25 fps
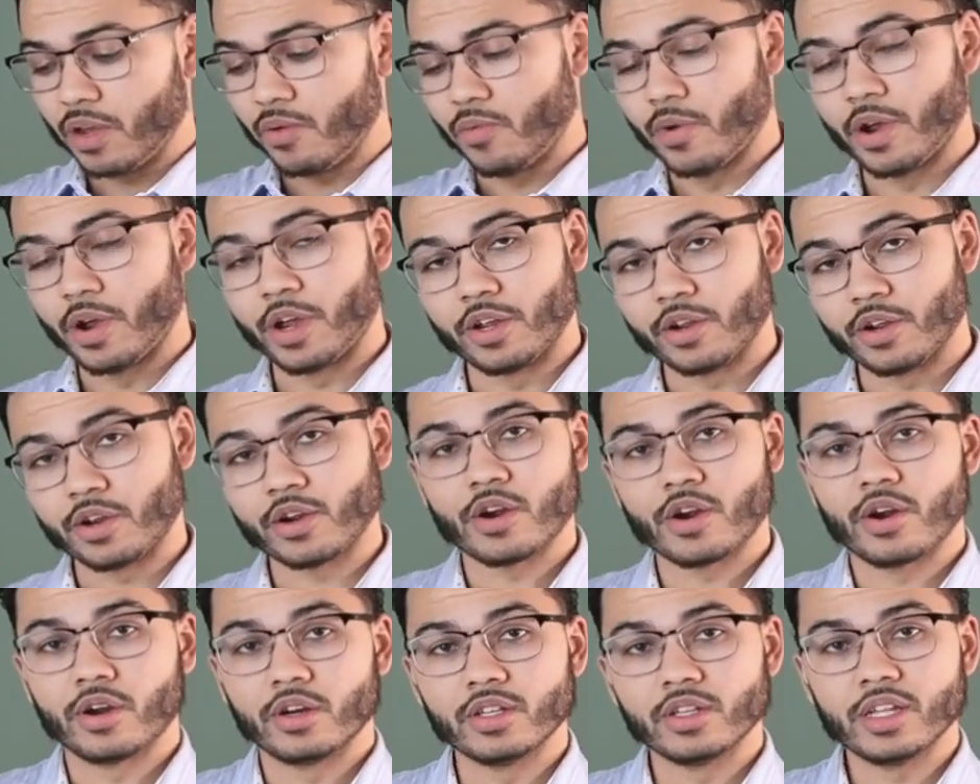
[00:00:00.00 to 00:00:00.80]
where you're
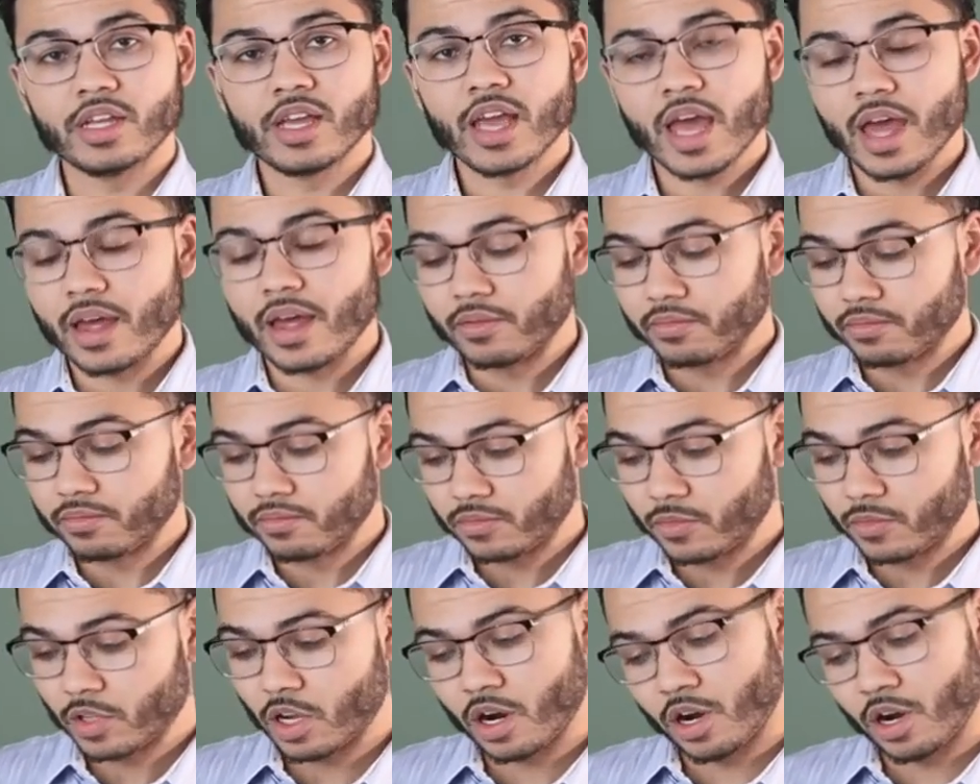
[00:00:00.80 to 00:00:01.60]
currently at.
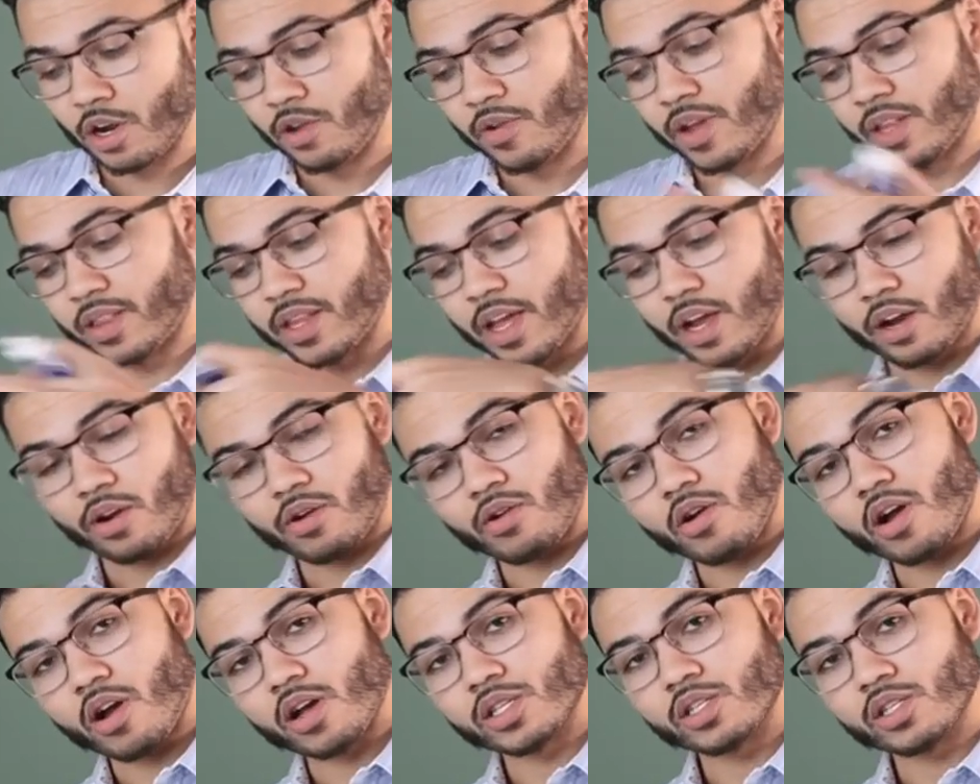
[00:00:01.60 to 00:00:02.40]
Are you at that
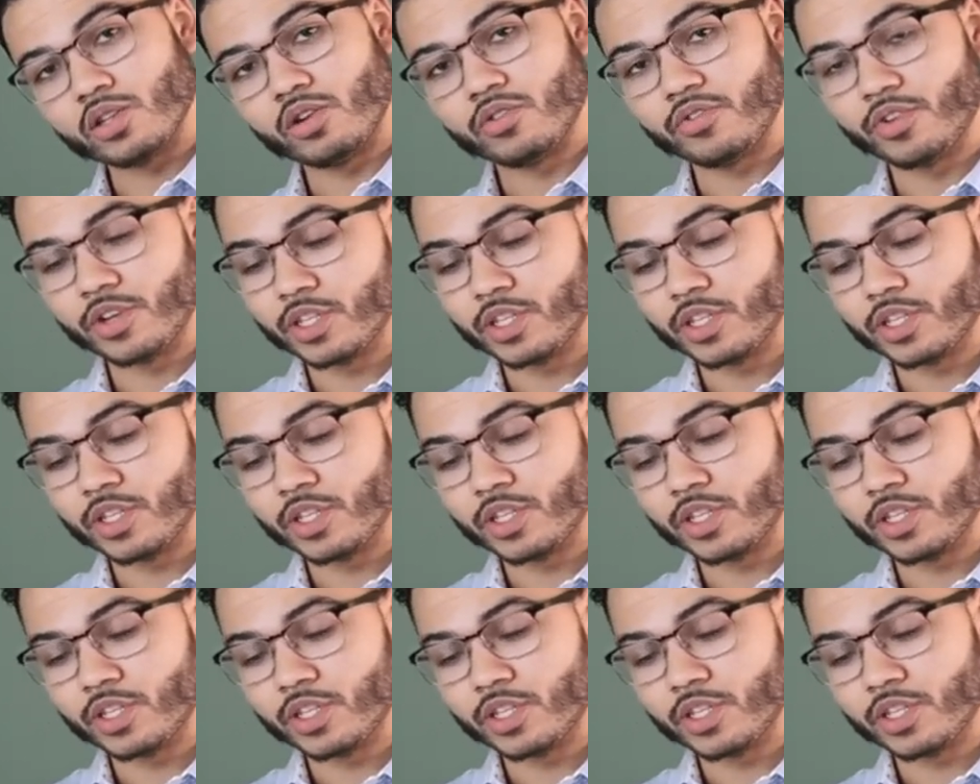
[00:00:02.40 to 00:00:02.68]
crossover